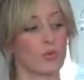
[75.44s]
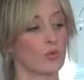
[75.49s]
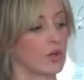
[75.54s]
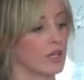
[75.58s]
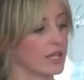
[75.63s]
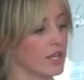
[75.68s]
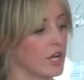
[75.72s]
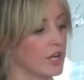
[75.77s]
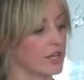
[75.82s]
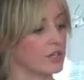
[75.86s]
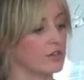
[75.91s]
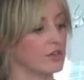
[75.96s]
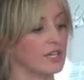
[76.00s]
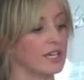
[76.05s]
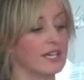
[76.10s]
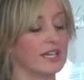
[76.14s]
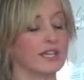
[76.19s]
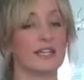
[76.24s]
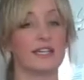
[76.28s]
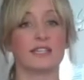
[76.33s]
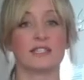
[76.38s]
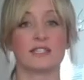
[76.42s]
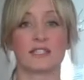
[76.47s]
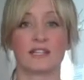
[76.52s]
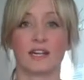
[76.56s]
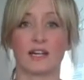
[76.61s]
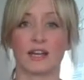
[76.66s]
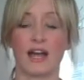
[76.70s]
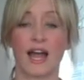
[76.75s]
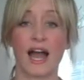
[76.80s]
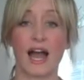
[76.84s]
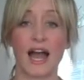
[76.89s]
Really all you need is
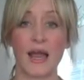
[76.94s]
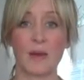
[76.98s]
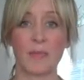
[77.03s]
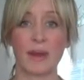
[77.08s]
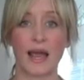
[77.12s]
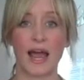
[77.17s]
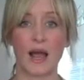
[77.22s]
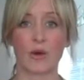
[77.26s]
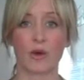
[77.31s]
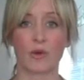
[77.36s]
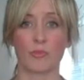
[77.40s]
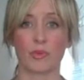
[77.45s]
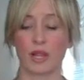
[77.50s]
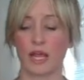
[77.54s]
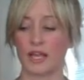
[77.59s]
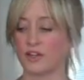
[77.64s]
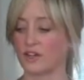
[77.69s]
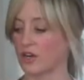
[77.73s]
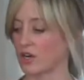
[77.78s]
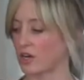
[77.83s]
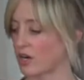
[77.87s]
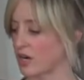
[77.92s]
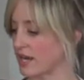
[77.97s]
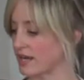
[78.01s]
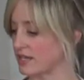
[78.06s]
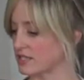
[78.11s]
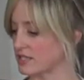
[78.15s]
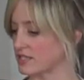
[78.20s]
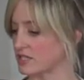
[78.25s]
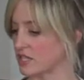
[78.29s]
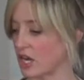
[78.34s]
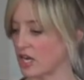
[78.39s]
a high-powered blender and a
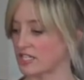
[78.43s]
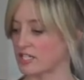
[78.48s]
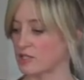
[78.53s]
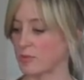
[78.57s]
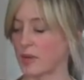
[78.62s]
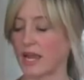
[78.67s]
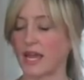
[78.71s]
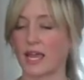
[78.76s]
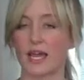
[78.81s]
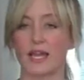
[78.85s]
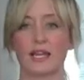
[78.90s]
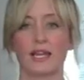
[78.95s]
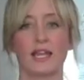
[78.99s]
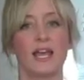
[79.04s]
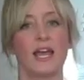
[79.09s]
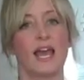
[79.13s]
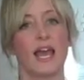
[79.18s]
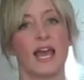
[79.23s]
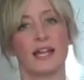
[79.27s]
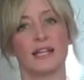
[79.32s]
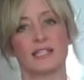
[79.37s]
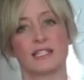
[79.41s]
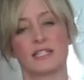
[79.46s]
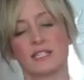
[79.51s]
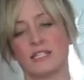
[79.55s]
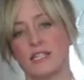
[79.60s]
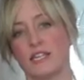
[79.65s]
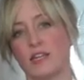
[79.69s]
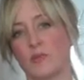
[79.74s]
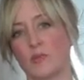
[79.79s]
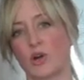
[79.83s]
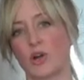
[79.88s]
saucepan and a
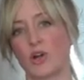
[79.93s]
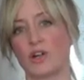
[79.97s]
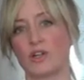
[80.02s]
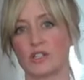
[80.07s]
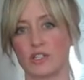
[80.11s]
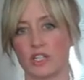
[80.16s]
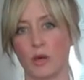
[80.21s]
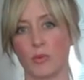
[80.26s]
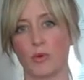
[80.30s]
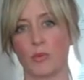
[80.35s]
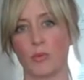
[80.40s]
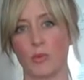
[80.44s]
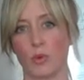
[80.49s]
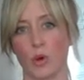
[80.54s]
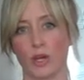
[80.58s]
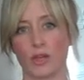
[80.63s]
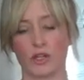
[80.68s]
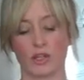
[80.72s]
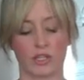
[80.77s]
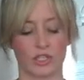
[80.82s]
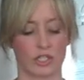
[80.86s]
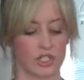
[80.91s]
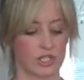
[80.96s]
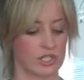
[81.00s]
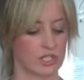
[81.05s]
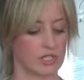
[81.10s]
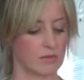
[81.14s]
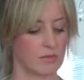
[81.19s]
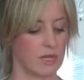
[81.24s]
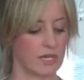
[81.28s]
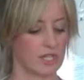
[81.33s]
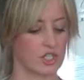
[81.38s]
steamer double boiler just
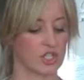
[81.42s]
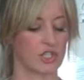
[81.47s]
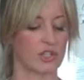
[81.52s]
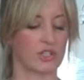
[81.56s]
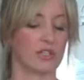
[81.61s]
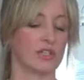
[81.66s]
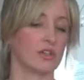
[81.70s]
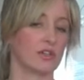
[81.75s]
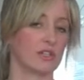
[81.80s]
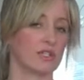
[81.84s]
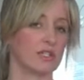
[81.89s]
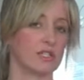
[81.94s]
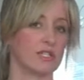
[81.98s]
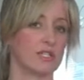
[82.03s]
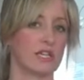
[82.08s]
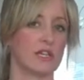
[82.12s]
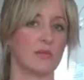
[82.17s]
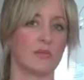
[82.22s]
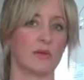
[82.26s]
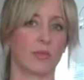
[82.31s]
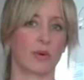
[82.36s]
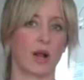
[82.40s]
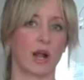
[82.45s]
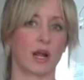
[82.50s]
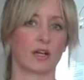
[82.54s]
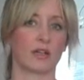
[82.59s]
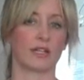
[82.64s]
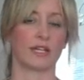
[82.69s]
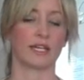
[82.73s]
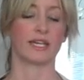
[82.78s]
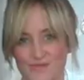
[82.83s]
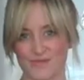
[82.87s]
to make sure that you can steam your
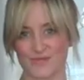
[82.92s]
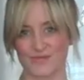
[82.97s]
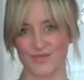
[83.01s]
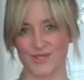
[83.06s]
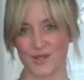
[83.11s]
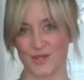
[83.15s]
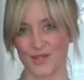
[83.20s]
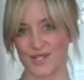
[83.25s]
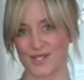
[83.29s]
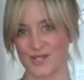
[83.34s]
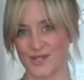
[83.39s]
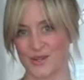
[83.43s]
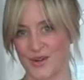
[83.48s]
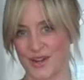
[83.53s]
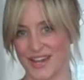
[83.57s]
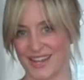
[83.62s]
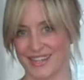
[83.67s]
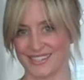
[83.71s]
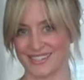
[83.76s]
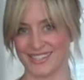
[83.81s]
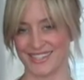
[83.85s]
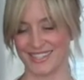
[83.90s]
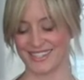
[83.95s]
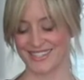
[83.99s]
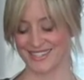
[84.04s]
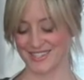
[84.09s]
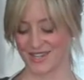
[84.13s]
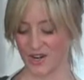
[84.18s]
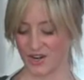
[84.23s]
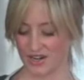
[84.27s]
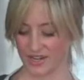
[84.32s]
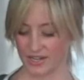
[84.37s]
broccoli. So let's go ahead and get
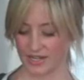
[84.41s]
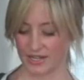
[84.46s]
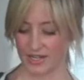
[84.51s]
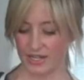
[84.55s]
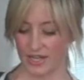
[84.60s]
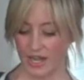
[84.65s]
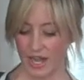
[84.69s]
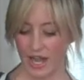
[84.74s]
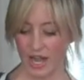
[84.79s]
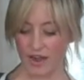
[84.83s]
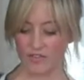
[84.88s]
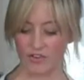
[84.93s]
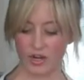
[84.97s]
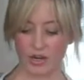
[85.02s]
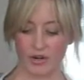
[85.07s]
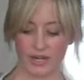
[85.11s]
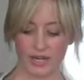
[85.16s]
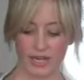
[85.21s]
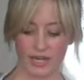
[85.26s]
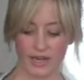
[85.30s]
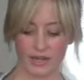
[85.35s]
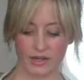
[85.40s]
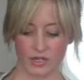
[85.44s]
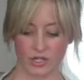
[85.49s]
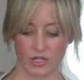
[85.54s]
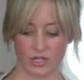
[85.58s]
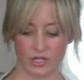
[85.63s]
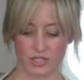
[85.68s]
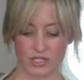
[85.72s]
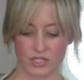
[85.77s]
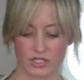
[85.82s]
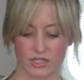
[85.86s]
started. I've already
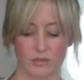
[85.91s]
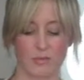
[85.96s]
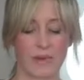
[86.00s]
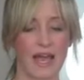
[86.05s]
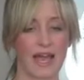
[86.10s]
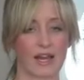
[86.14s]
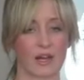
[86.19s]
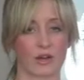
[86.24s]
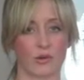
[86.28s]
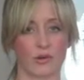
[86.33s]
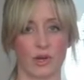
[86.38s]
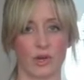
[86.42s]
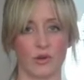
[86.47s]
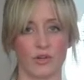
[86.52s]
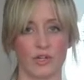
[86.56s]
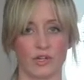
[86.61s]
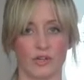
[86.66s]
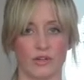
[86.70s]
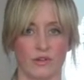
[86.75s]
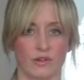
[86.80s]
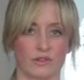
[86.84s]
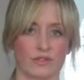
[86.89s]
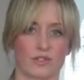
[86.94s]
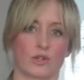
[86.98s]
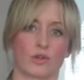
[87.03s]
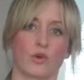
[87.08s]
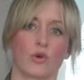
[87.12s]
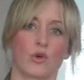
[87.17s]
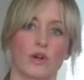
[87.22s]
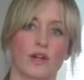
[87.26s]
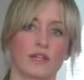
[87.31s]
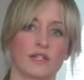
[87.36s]
cooked the macaroni noodles
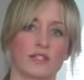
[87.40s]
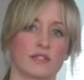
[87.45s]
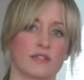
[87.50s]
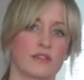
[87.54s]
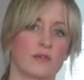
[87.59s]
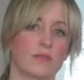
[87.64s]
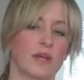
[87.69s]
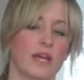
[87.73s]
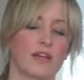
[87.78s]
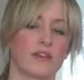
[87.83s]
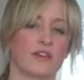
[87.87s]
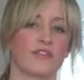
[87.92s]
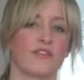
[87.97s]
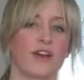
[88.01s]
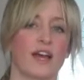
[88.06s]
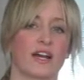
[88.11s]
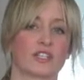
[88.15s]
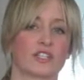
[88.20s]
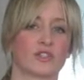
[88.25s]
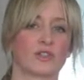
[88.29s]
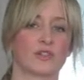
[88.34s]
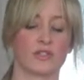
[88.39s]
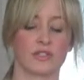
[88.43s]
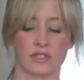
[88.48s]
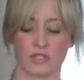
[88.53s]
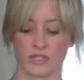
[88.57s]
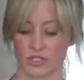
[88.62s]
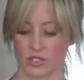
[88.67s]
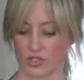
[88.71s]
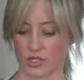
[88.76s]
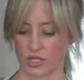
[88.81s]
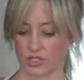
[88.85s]
according to the manufacturer's
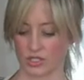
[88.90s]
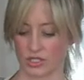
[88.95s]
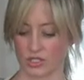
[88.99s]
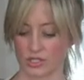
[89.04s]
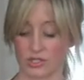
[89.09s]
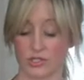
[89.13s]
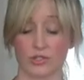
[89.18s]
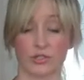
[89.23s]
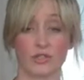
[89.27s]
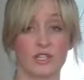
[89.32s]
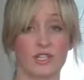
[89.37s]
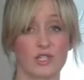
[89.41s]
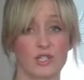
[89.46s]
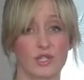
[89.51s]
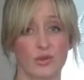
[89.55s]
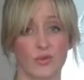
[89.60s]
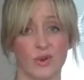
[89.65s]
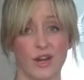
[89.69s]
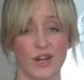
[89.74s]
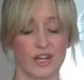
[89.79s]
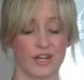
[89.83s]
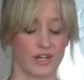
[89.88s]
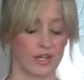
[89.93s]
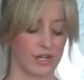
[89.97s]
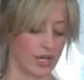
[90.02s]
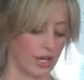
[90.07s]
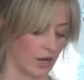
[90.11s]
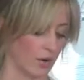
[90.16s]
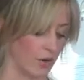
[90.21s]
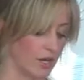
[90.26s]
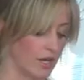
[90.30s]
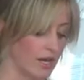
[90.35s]
instructions, so these are ready to
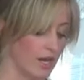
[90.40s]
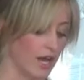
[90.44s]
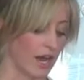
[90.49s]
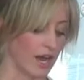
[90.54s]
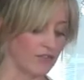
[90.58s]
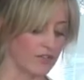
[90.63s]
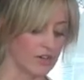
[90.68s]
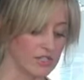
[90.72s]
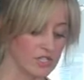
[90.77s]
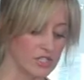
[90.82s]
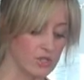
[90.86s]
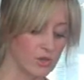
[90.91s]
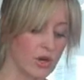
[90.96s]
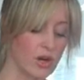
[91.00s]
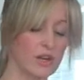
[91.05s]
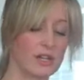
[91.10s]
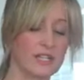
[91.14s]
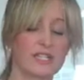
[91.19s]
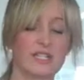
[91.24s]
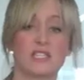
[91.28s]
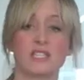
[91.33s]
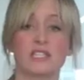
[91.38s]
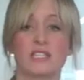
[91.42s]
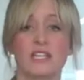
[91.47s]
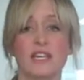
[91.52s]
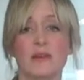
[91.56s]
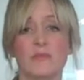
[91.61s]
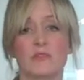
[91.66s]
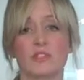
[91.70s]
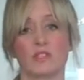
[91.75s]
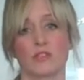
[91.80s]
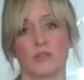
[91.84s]
go. I've also already
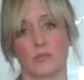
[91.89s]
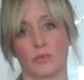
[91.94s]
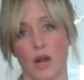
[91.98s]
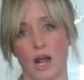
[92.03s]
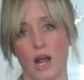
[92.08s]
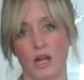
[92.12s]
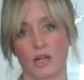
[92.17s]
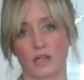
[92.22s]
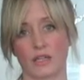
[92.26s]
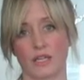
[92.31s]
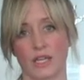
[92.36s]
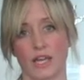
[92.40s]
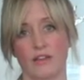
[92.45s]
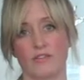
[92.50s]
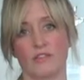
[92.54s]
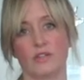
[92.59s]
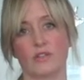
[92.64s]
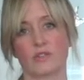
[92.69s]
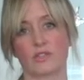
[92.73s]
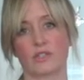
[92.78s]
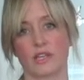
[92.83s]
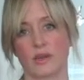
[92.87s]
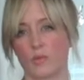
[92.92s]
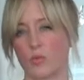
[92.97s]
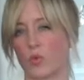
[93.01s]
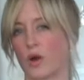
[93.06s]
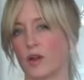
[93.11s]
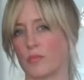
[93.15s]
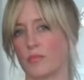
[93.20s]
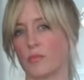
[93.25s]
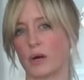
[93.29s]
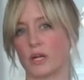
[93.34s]
steamed the broccoli. I've used like
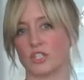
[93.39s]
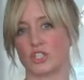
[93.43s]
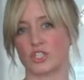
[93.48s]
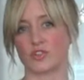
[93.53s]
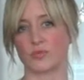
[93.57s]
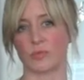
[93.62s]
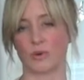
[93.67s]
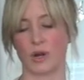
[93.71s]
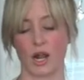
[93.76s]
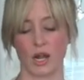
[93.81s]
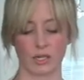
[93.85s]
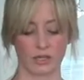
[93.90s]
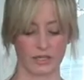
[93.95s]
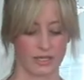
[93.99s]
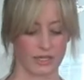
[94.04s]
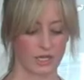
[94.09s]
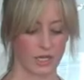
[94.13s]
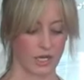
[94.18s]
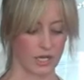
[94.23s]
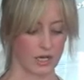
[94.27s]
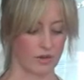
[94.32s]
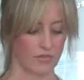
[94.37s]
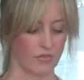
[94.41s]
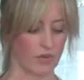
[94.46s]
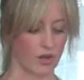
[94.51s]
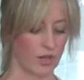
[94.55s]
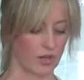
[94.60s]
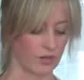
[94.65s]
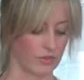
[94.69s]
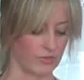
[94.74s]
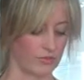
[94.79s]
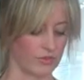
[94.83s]
one bunch of broccoli, cut off
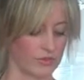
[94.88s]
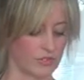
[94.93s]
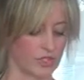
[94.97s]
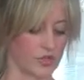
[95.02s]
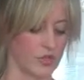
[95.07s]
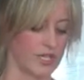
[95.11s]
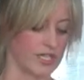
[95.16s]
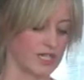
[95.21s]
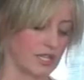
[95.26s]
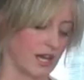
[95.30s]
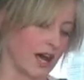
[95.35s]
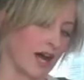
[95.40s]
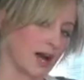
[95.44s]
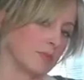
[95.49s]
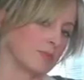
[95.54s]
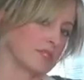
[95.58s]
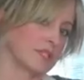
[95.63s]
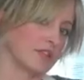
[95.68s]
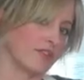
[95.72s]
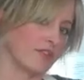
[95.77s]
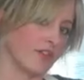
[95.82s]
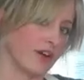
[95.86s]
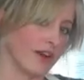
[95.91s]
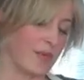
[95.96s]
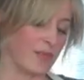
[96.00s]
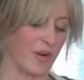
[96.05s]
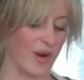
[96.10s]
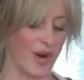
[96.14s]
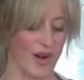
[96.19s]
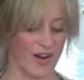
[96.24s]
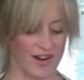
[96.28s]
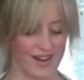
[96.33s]
all of the treetops, the fun
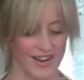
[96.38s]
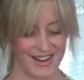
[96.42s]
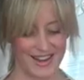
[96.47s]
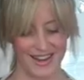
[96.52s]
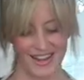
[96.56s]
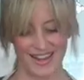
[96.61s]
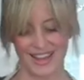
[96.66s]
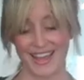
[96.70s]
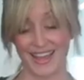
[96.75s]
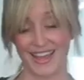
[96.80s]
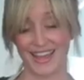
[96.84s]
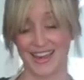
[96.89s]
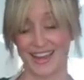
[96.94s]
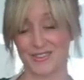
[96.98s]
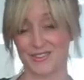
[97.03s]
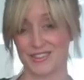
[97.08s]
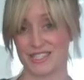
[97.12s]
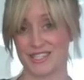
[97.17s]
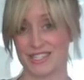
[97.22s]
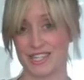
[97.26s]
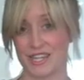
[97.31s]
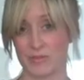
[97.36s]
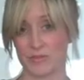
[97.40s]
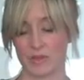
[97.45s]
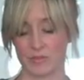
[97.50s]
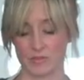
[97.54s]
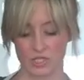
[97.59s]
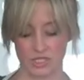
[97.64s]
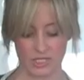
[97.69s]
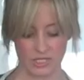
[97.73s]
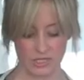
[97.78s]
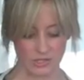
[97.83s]
part, and I've steamed
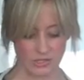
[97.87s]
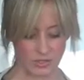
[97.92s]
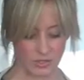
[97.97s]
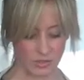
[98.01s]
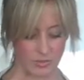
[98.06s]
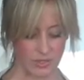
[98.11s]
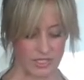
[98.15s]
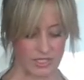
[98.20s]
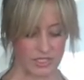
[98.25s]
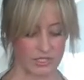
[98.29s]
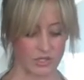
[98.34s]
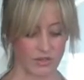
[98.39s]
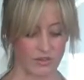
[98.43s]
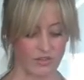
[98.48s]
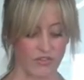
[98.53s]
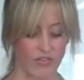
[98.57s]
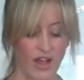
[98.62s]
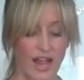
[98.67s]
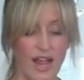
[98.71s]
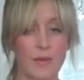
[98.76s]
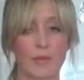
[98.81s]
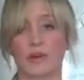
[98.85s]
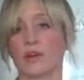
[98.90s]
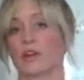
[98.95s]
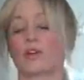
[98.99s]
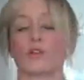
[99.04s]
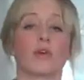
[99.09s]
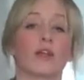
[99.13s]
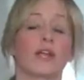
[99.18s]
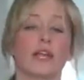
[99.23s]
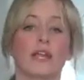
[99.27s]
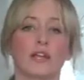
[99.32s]
them just a little bit so they're vibrant
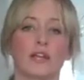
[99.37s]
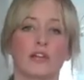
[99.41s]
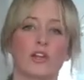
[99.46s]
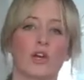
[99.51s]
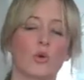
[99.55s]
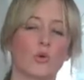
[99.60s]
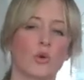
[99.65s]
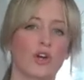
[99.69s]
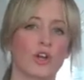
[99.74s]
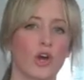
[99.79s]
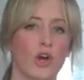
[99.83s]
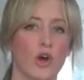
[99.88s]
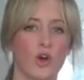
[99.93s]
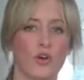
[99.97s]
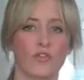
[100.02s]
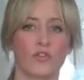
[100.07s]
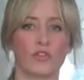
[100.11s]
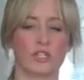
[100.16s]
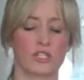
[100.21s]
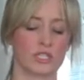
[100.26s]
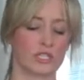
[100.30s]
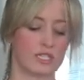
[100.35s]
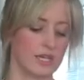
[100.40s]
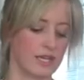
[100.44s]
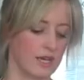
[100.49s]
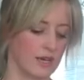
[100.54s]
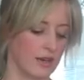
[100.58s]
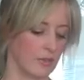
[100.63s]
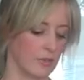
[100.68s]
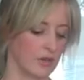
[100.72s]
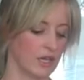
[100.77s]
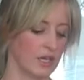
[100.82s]
green. You don't want to over
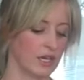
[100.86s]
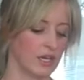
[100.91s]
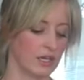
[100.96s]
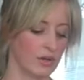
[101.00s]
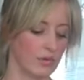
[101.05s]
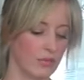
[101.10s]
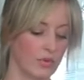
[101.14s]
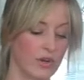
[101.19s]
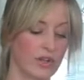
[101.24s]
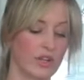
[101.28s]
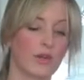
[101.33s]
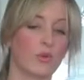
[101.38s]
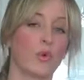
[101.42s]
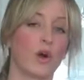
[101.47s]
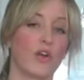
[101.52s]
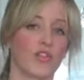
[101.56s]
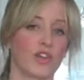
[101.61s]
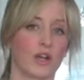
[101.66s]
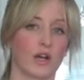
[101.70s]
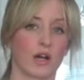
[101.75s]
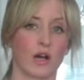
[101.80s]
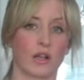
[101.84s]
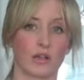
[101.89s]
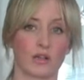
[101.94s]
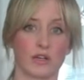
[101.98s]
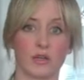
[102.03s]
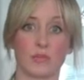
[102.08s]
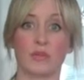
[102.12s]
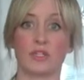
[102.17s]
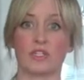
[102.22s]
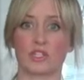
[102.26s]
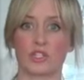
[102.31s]
steam. You really want the color
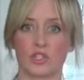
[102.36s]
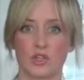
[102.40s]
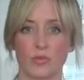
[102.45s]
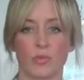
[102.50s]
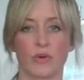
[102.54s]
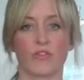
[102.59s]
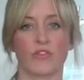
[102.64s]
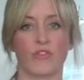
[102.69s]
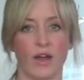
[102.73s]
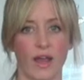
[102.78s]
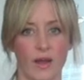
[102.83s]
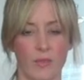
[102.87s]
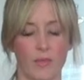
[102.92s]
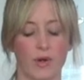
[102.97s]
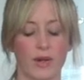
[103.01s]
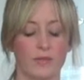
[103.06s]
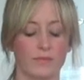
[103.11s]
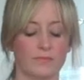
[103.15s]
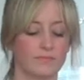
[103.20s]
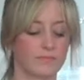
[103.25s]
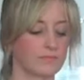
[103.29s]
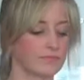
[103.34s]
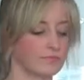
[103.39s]
to be super vibrant.